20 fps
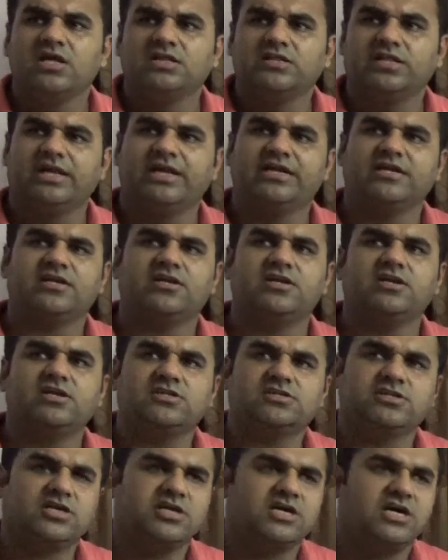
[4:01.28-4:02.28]
the
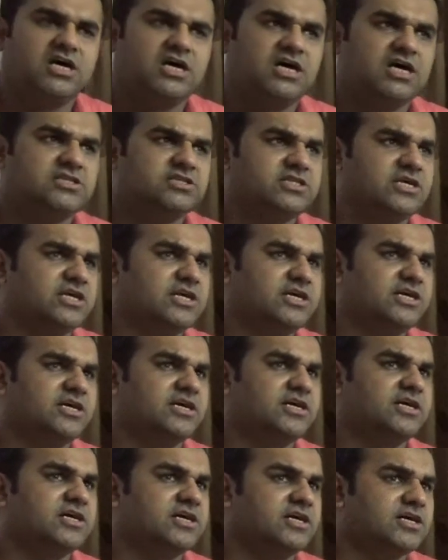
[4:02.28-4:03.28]
letter, the
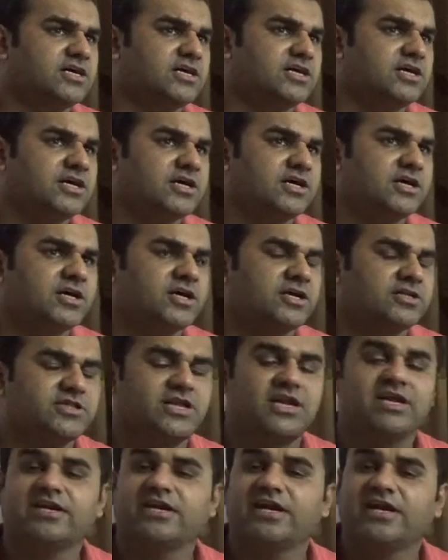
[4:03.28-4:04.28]

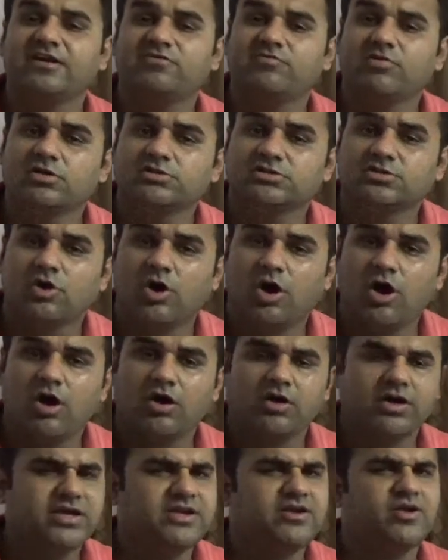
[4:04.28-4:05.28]
letterhead was
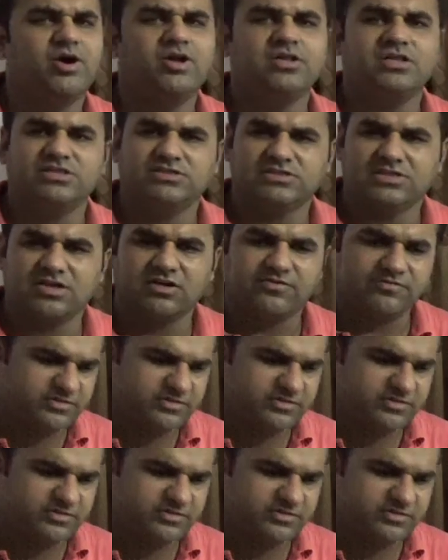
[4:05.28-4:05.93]
wrong, and all these kind of